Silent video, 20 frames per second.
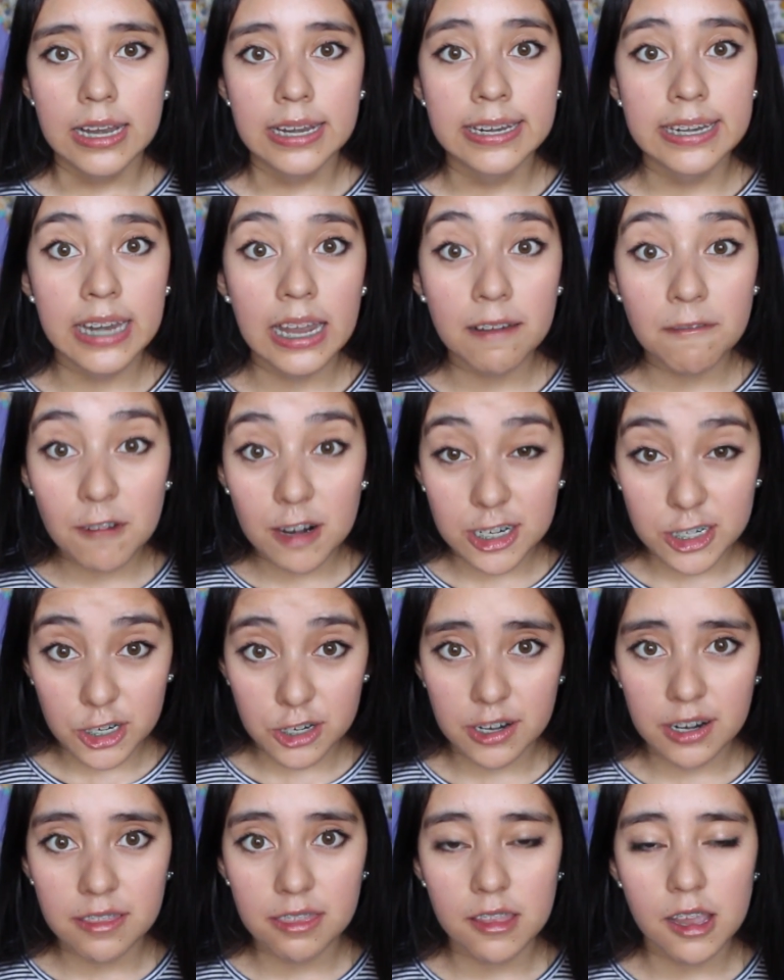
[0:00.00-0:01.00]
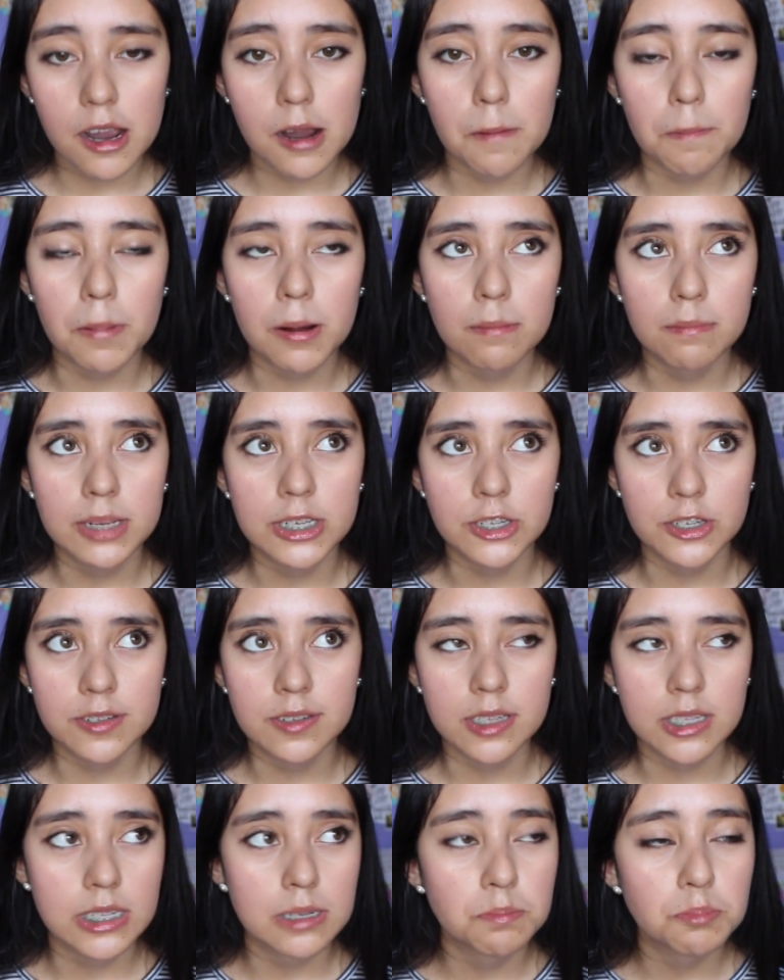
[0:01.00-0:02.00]
never turn in their
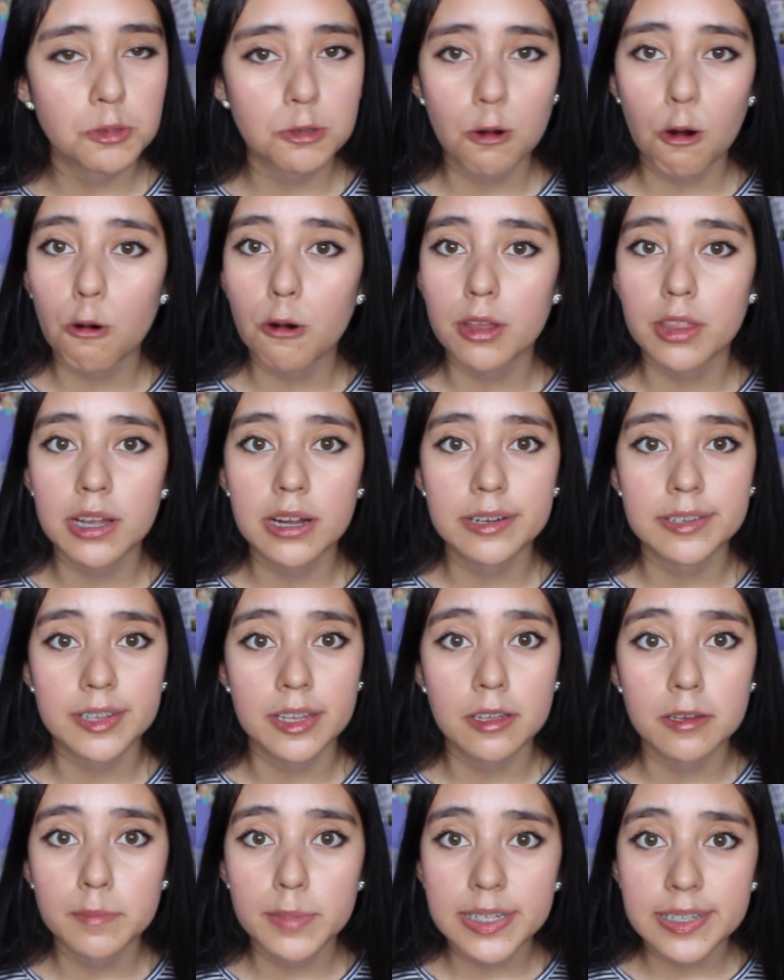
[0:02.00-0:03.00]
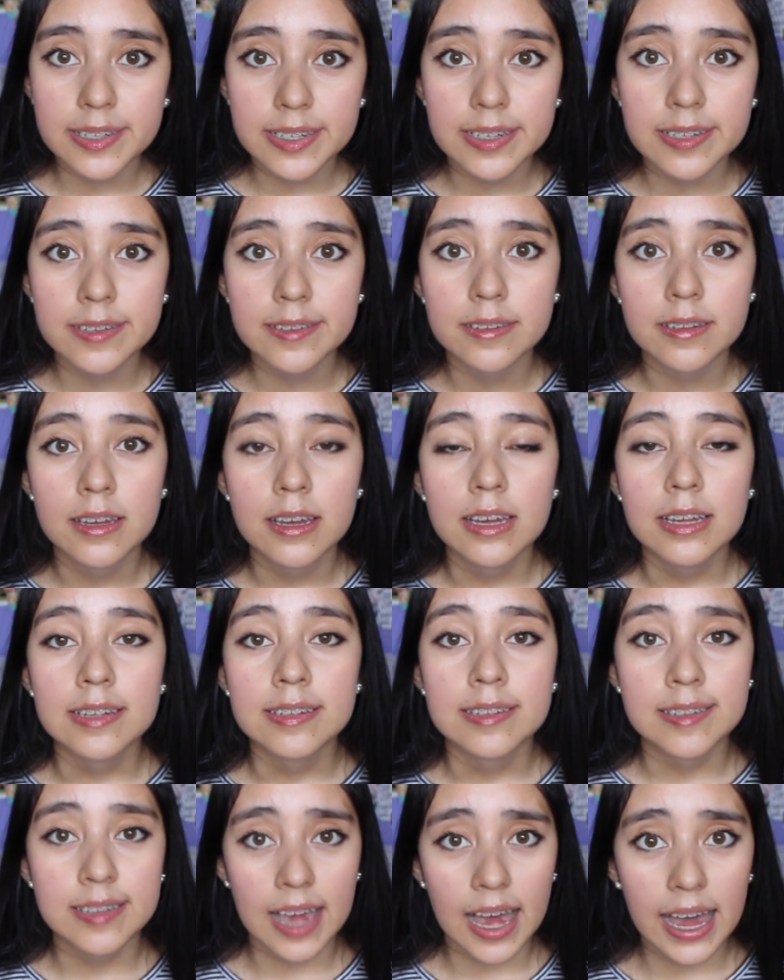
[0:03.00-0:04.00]
permission slips or their syllabuses
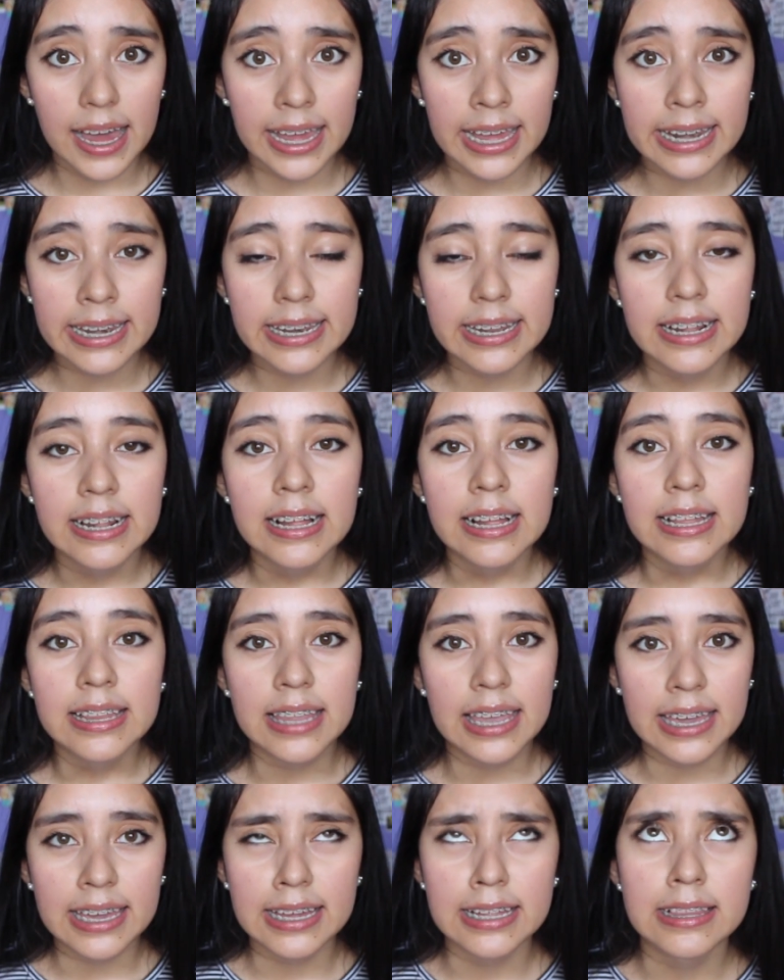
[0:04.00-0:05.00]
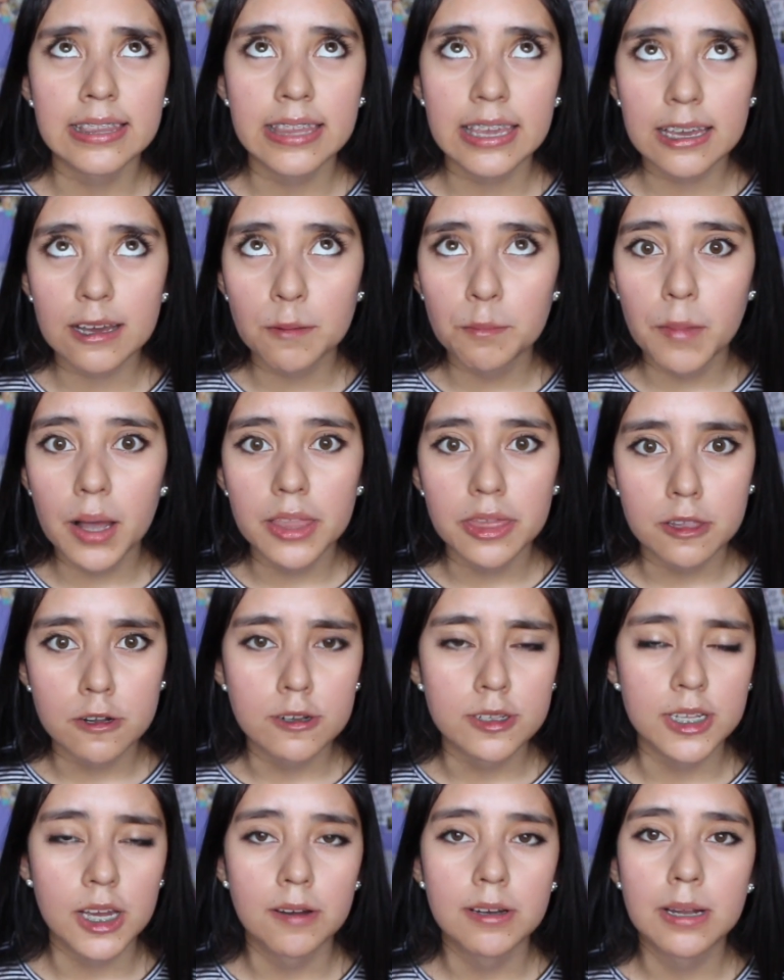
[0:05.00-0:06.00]
signed like in like a month
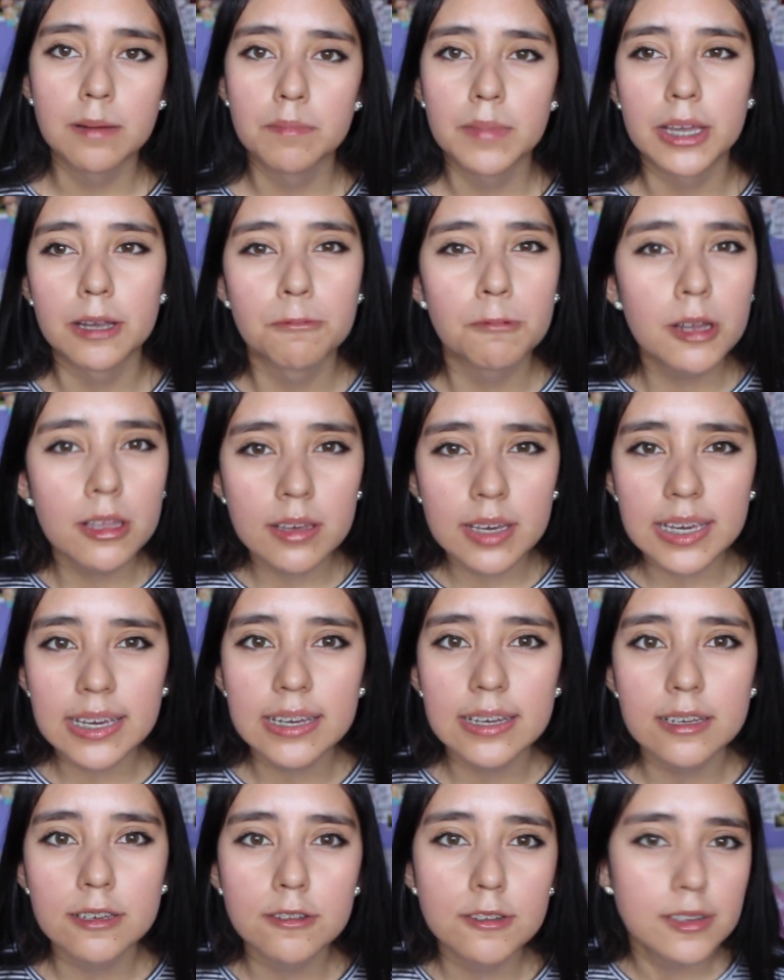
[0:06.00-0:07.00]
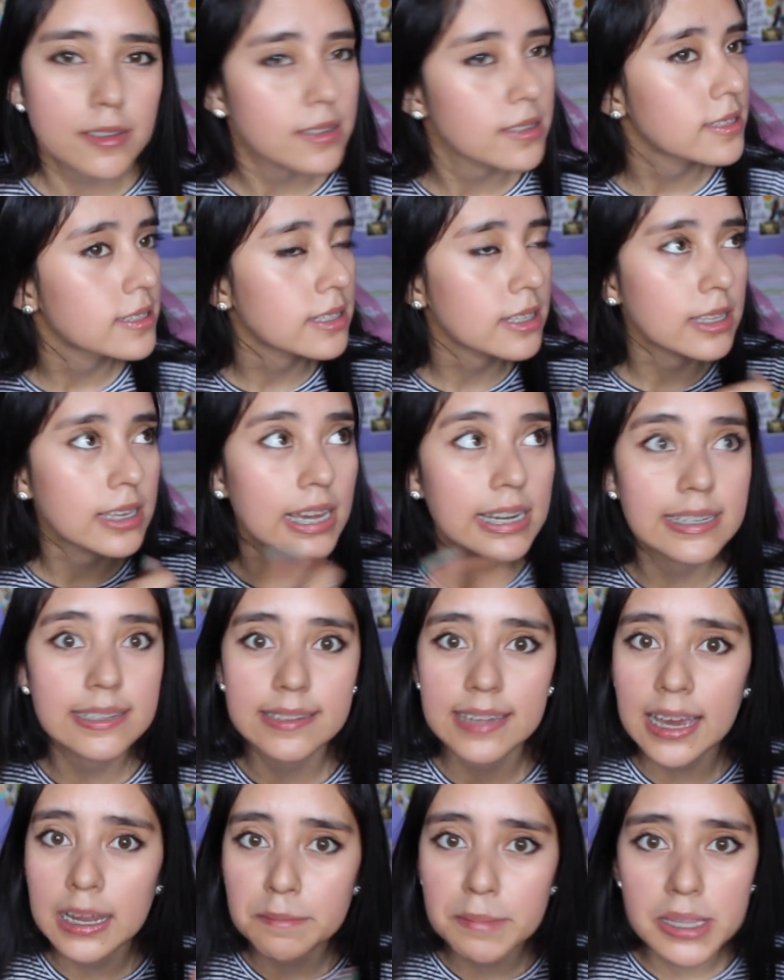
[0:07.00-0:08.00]
or so, and I'm like, really? You just get
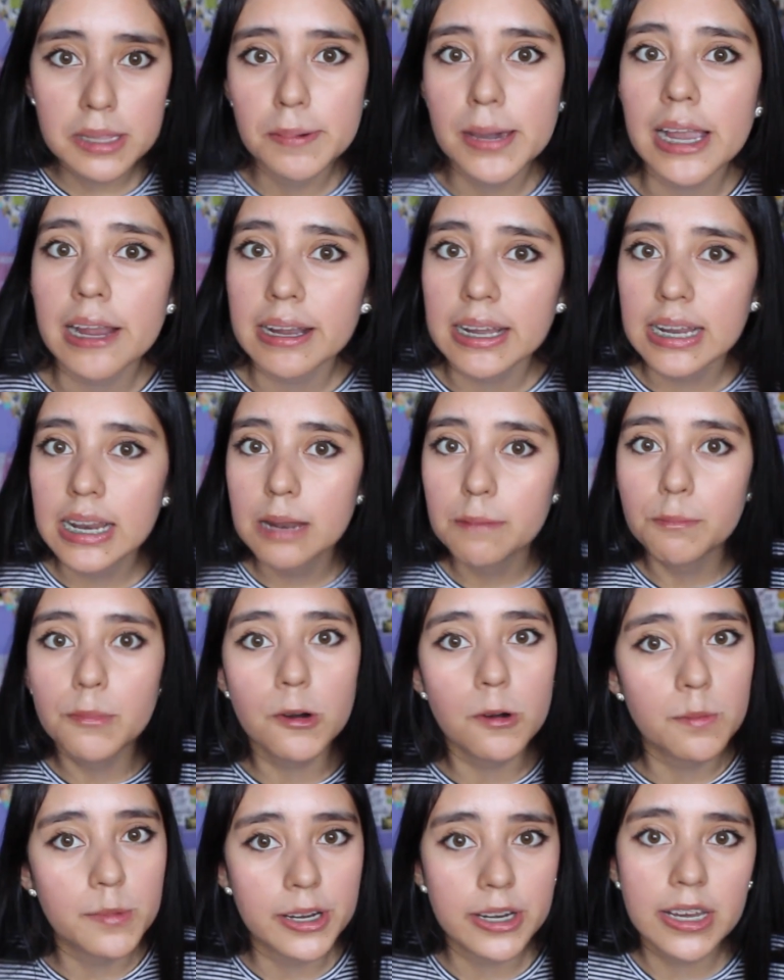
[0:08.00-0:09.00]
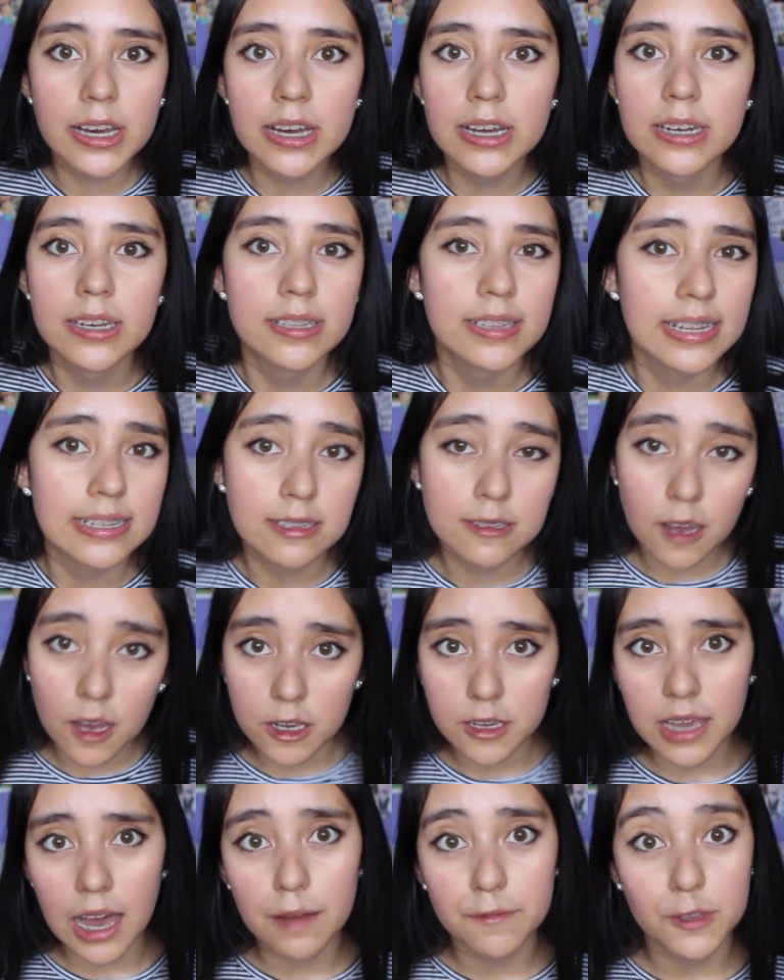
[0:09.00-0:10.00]
it signed by the parent and boom, you're done. That's
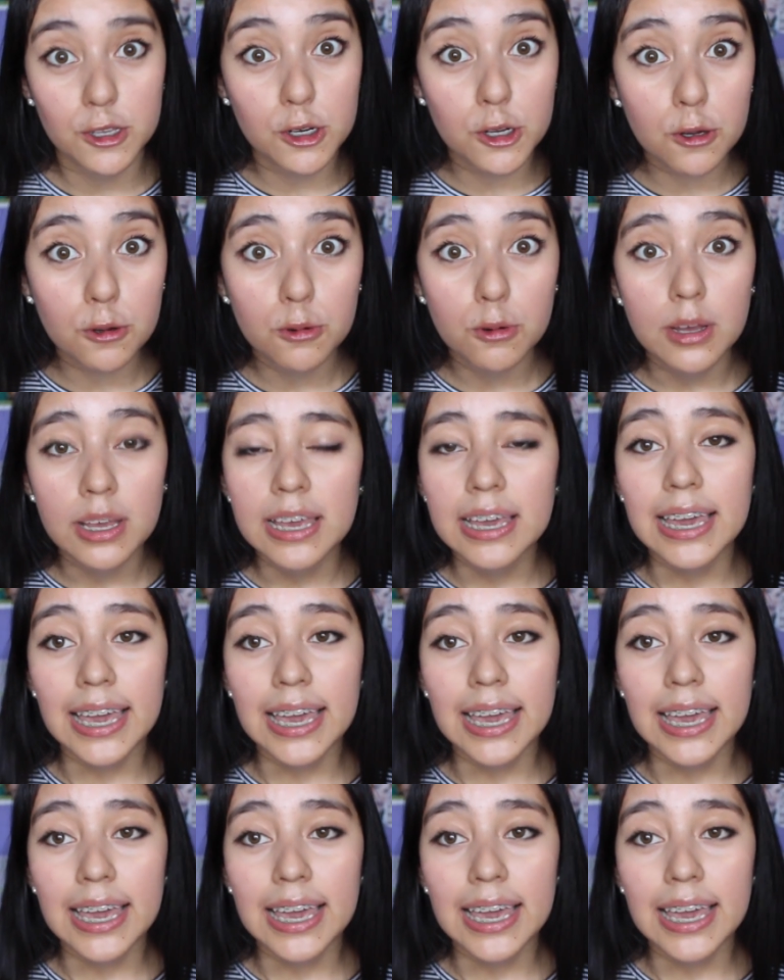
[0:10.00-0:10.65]
all you have to do.